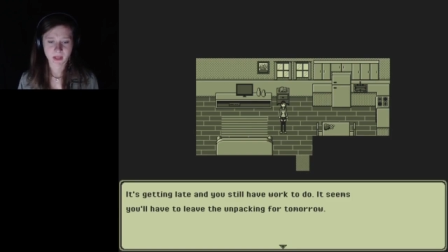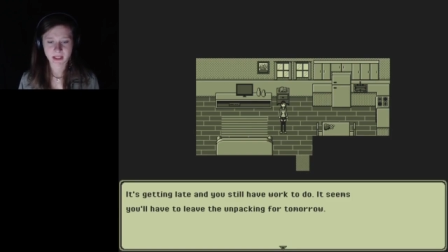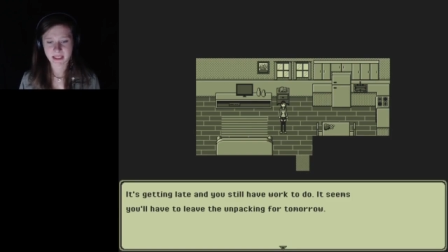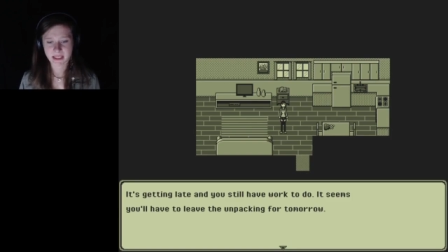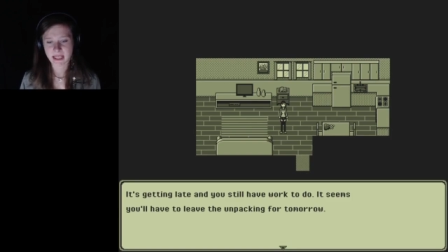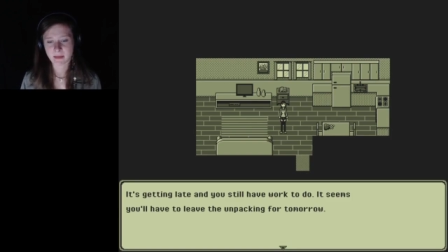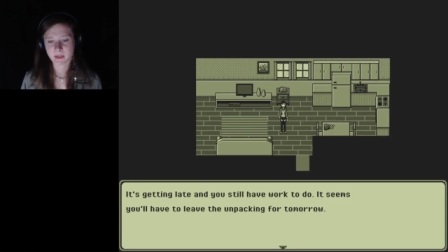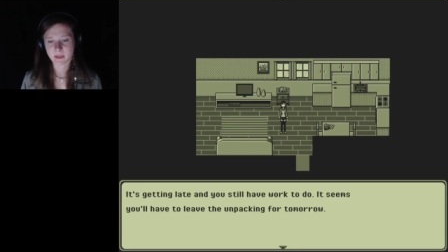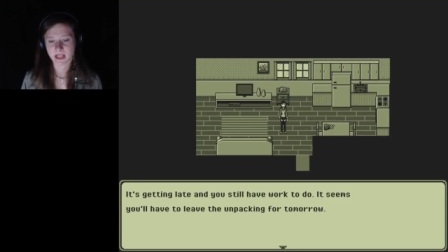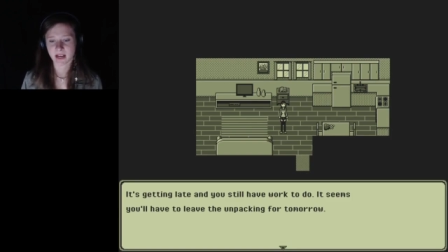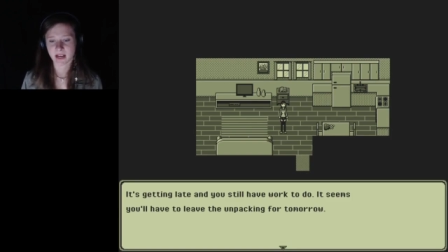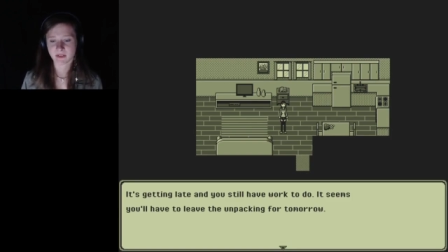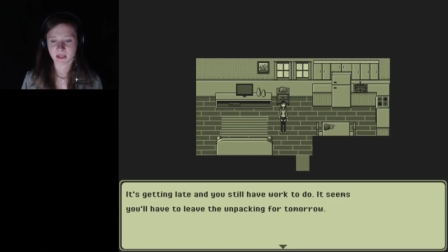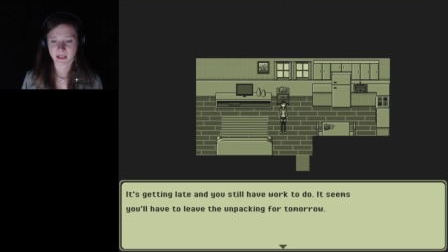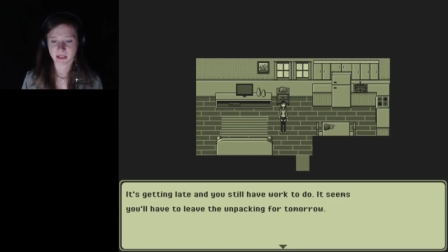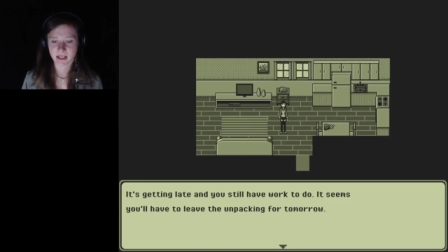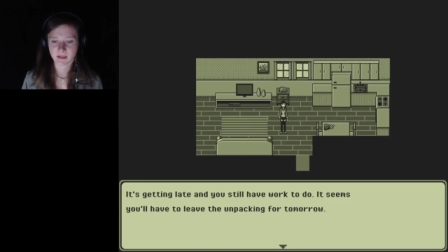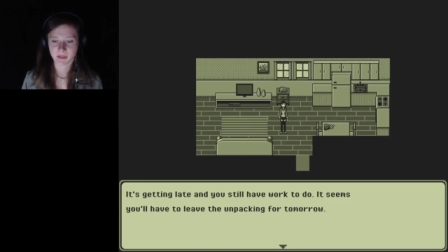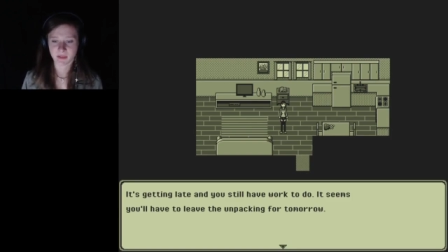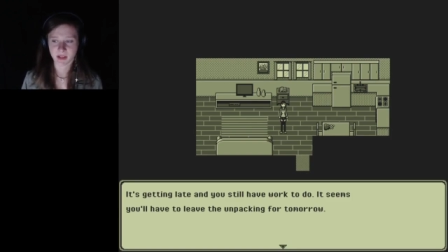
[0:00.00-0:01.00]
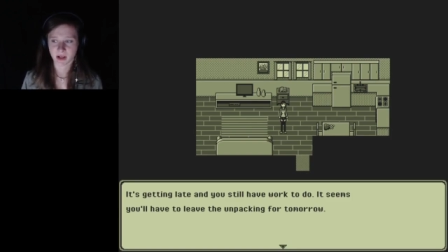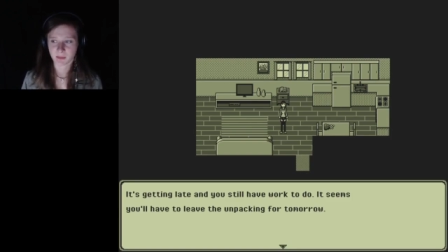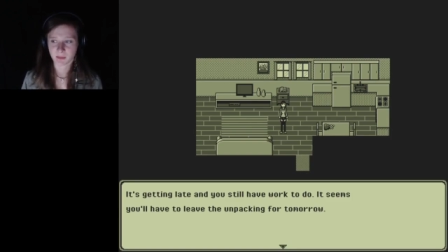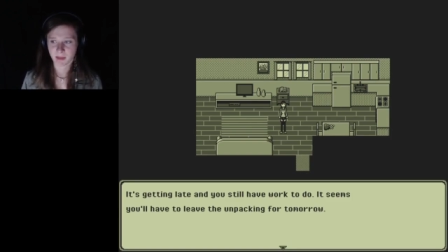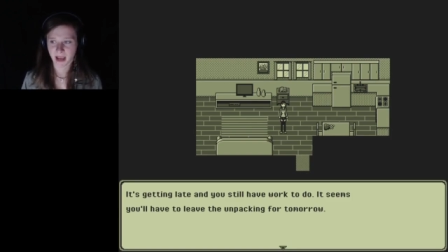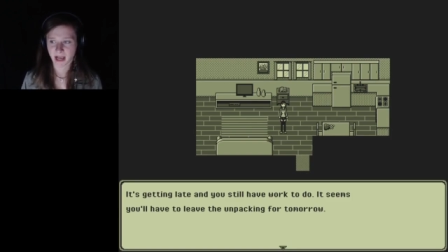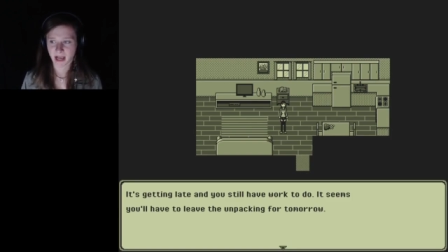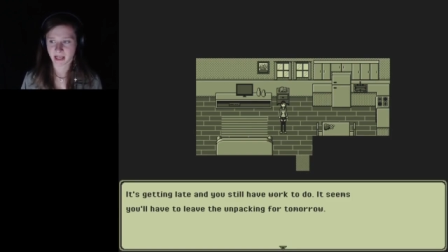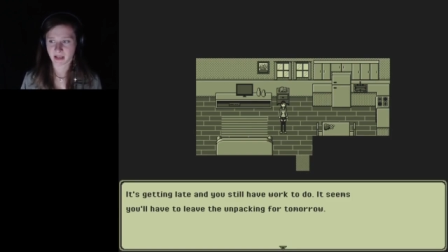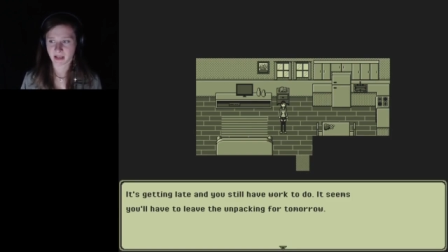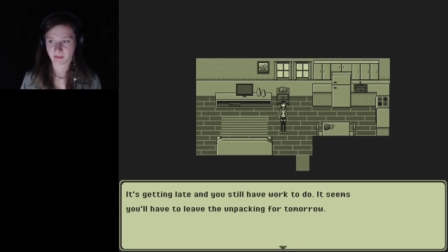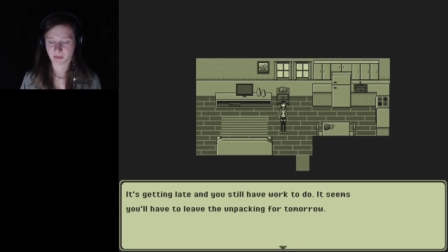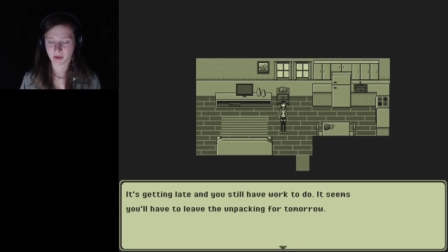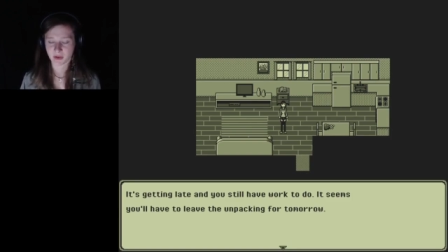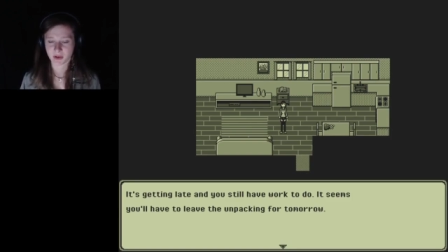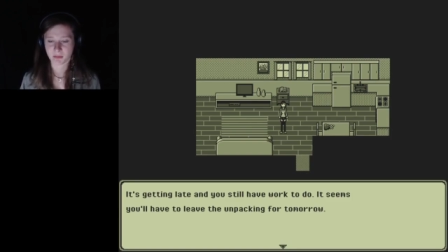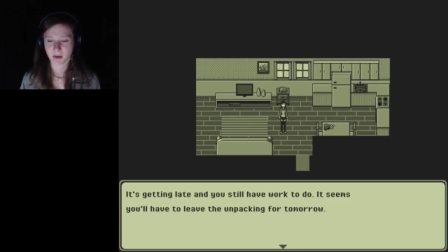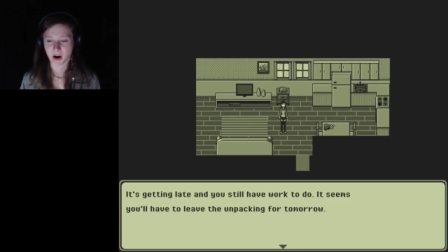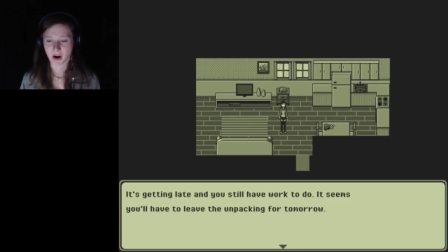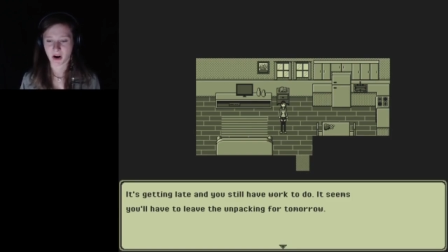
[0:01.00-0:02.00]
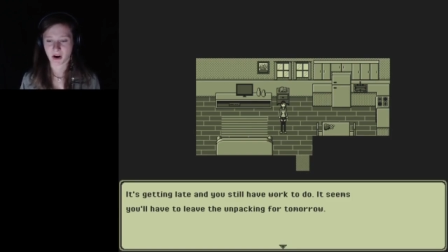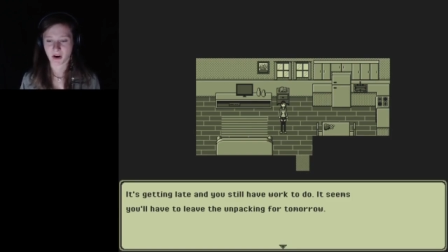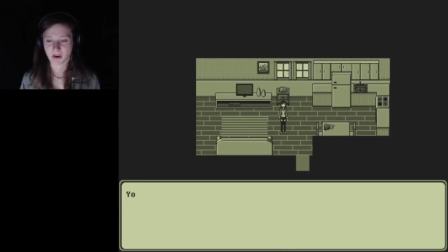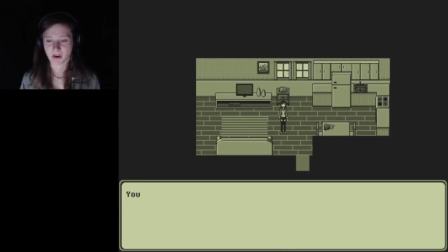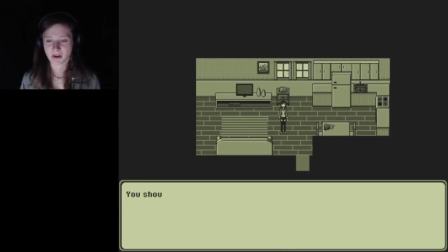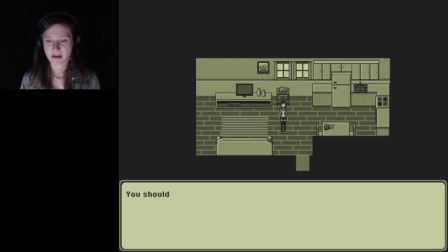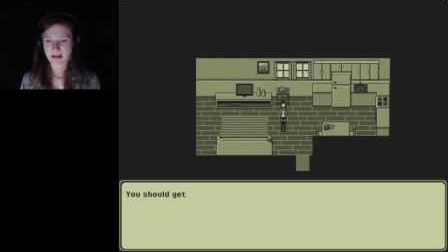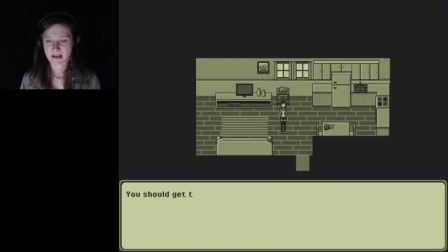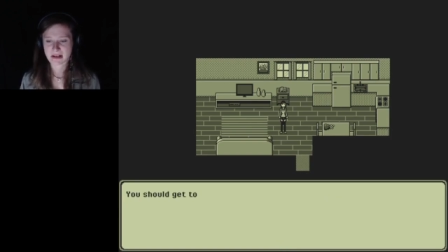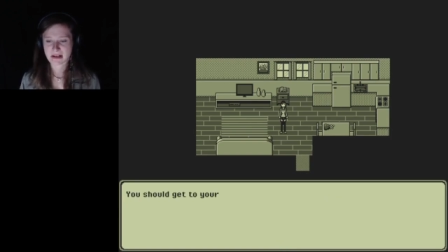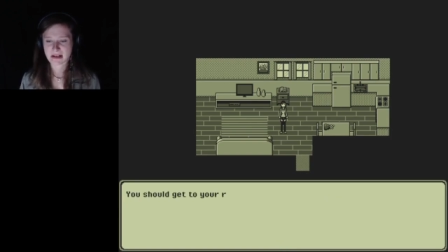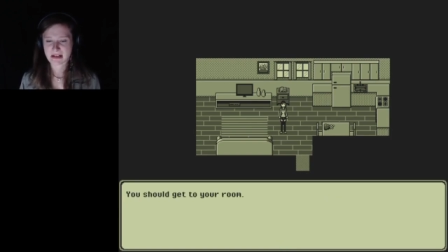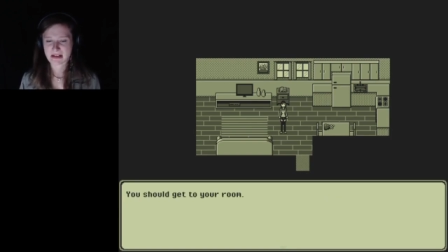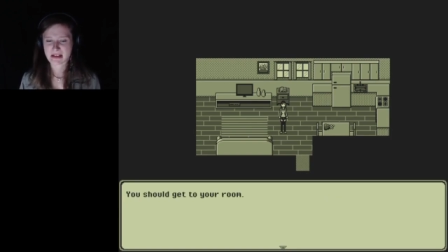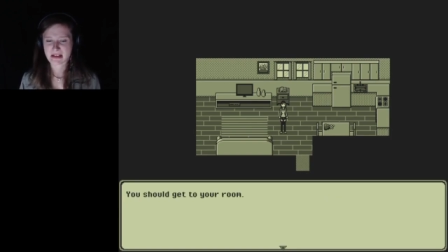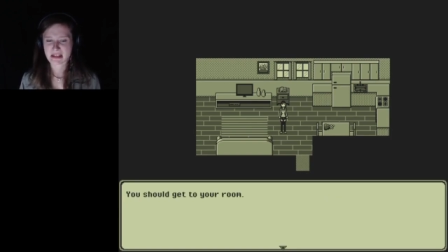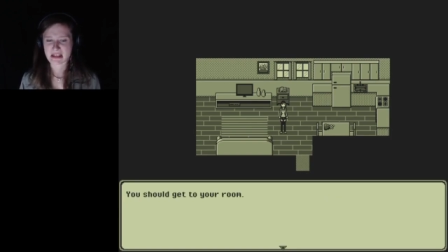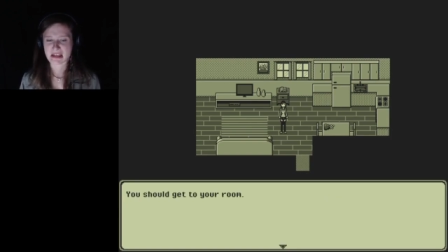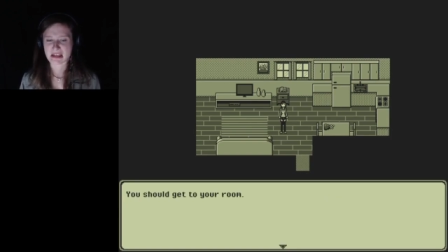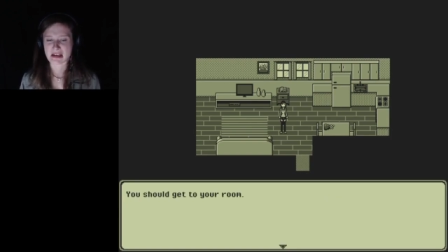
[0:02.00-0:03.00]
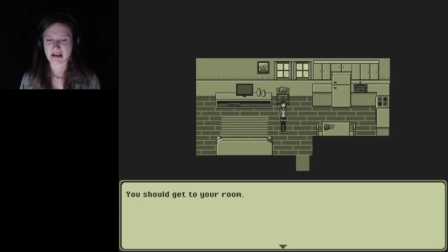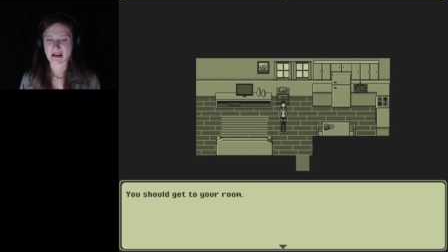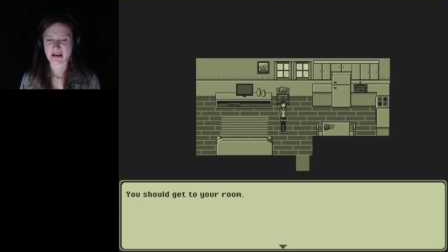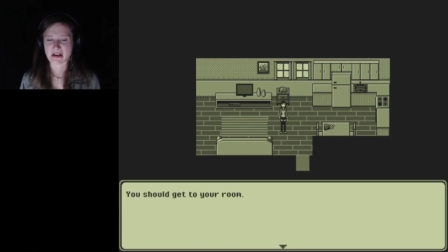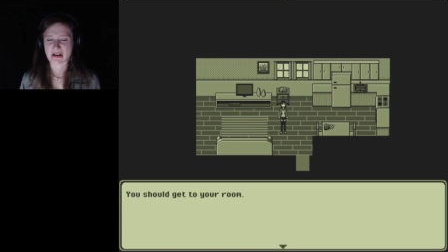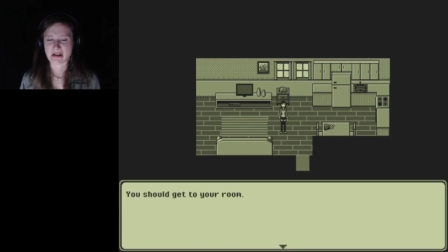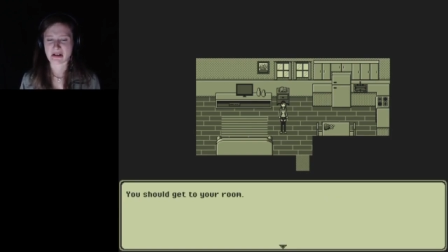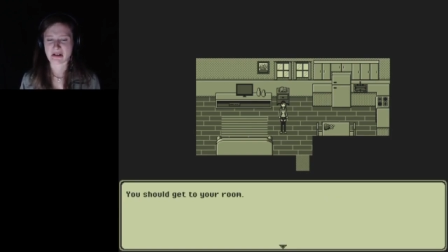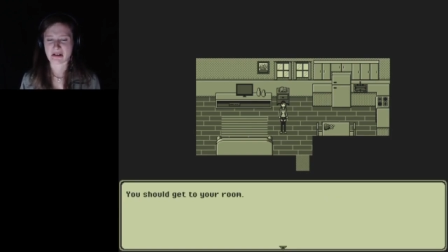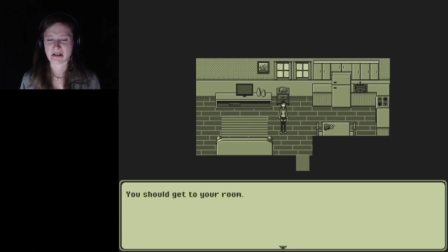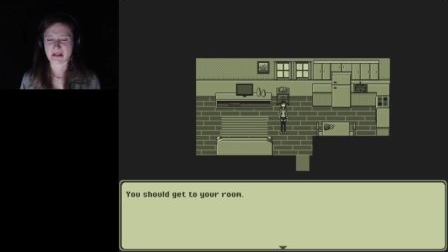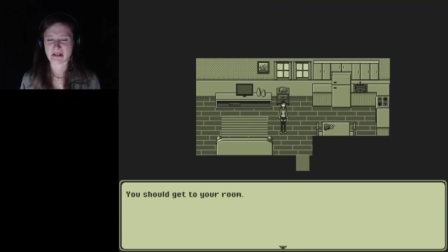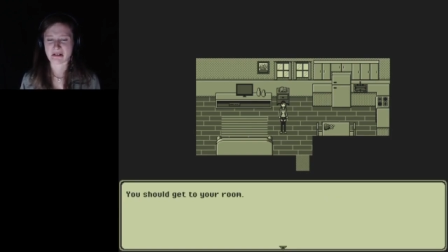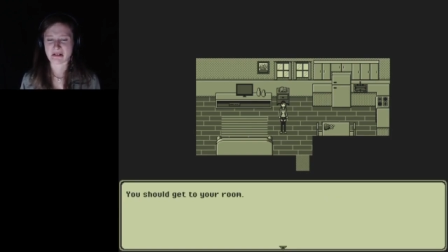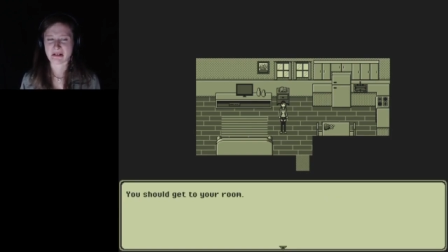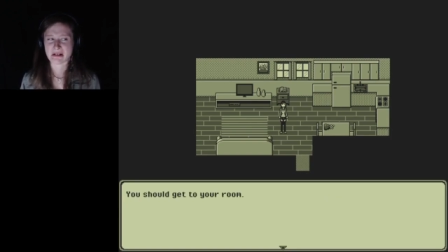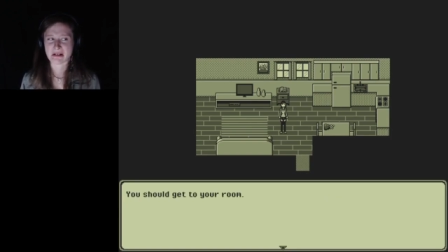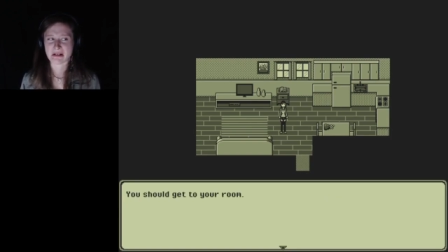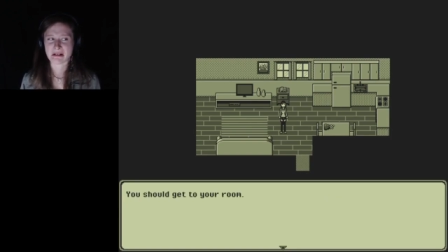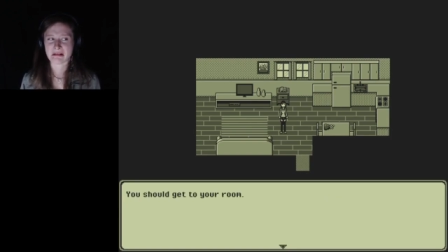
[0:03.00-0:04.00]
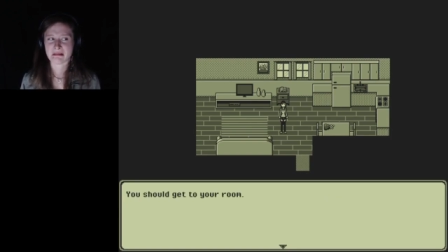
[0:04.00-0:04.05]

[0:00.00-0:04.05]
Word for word: It seems you have to leave the unpacking for tomorrow. Yo!